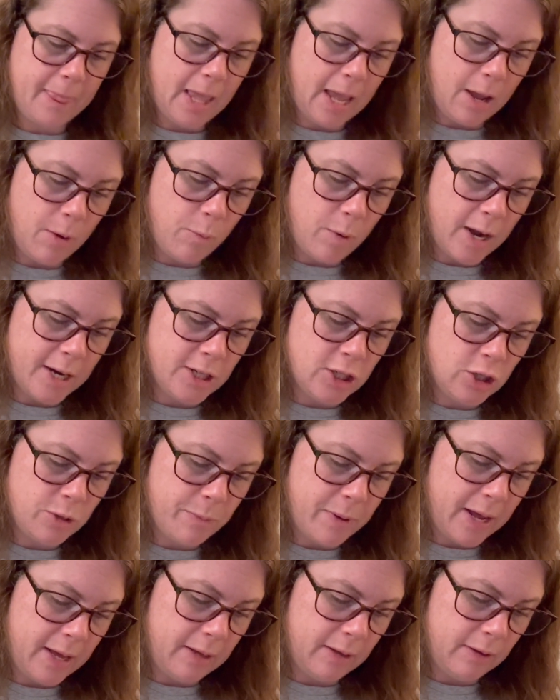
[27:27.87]
watched
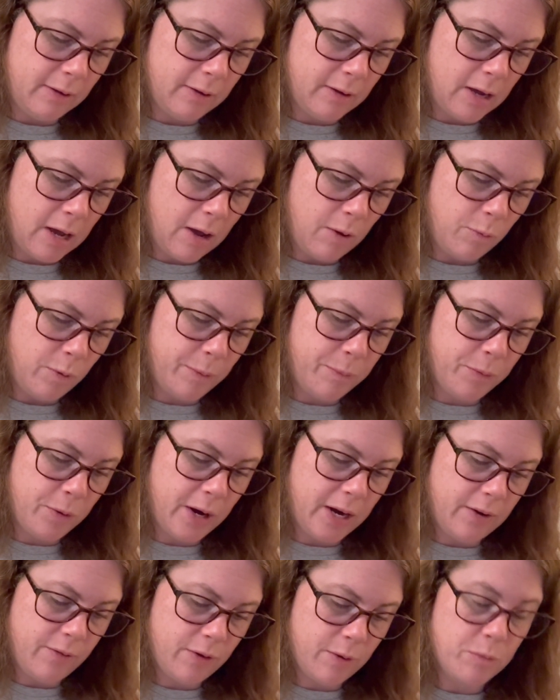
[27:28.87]
my WIP
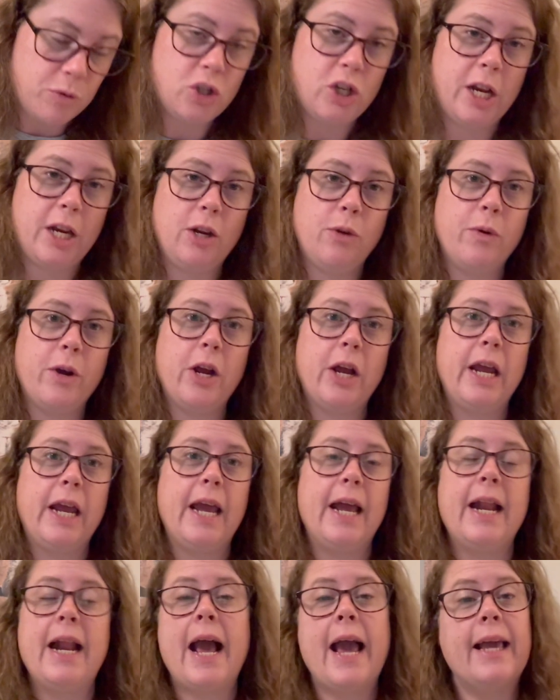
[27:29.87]
parade from January,
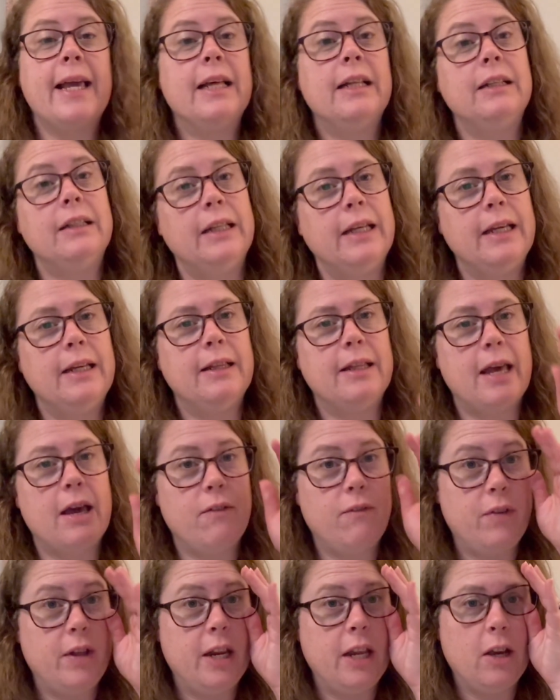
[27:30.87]
and I can link
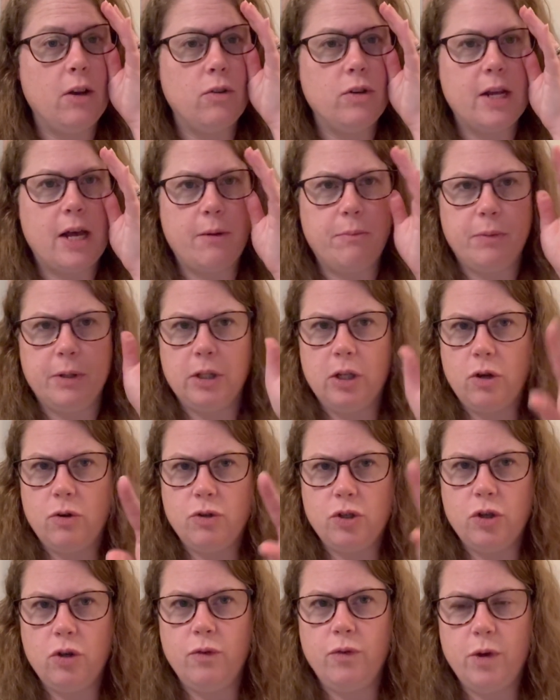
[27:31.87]
that video down below
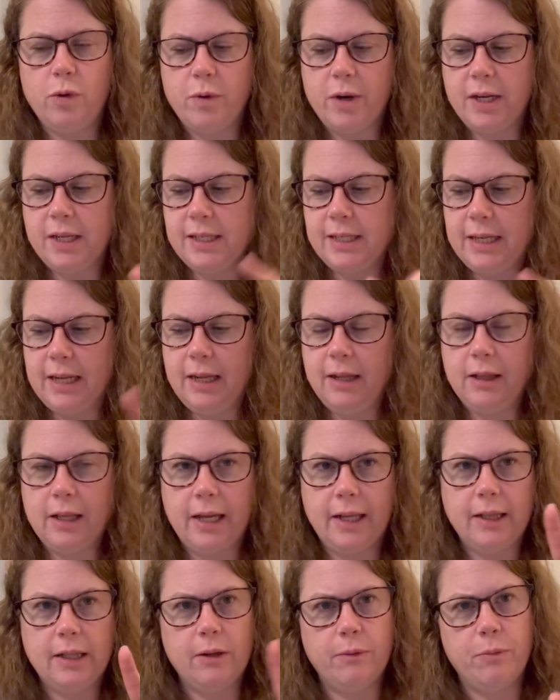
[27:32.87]
too if you want to see
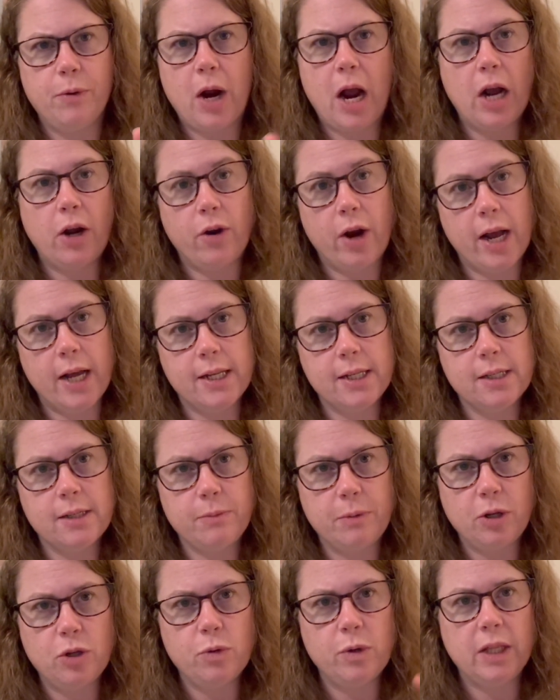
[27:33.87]
like the progress
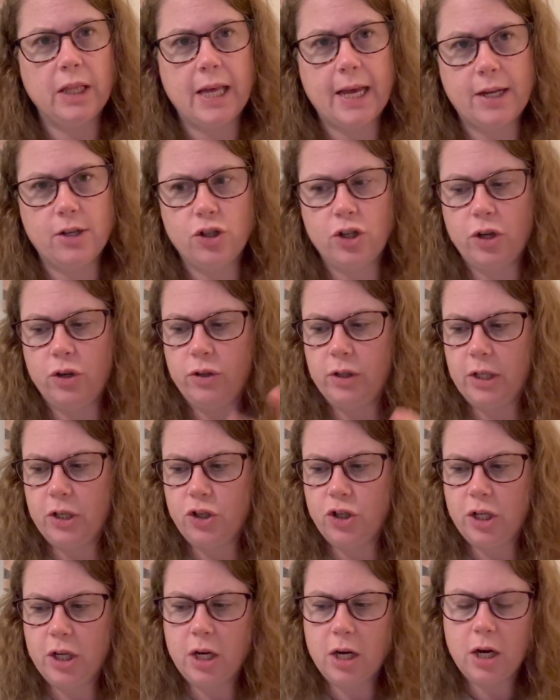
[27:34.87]
between last year and
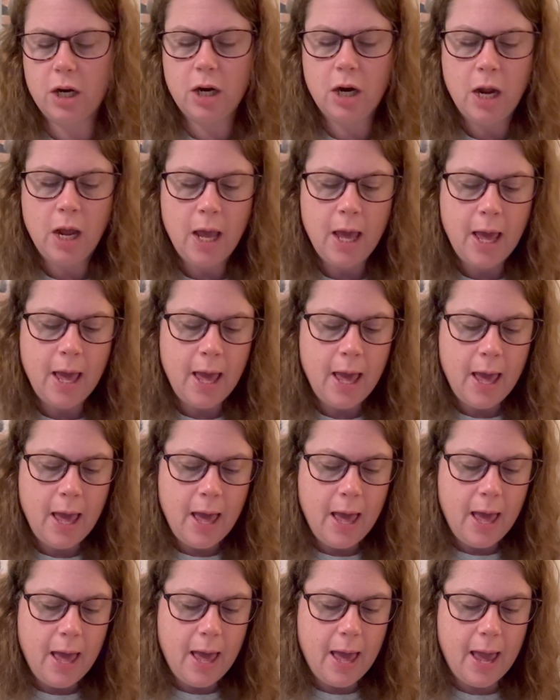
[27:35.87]
this year.
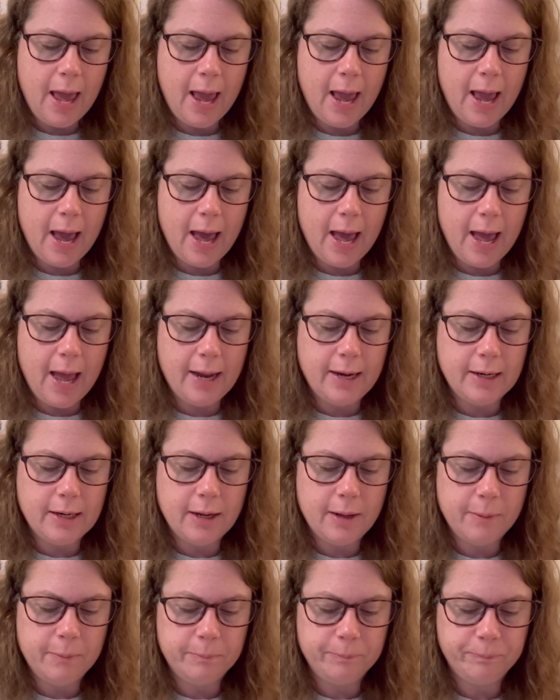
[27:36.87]
And
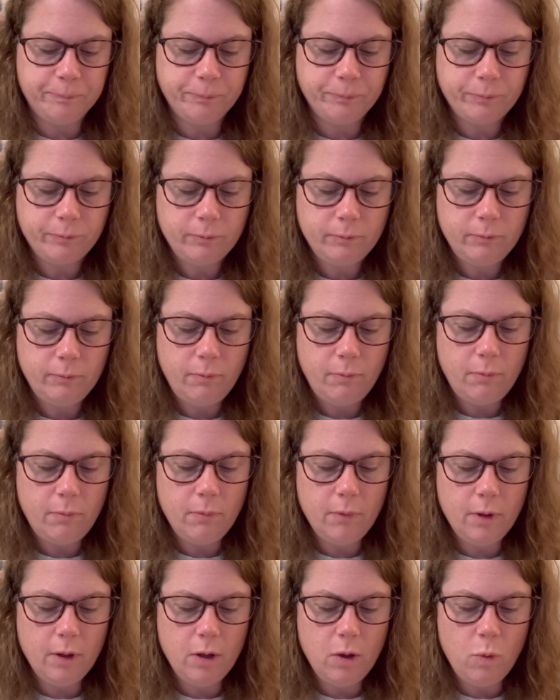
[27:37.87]

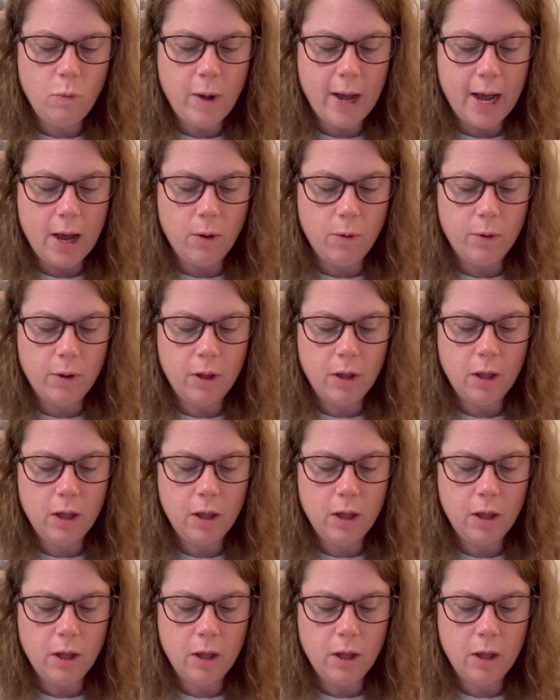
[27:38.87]
wow,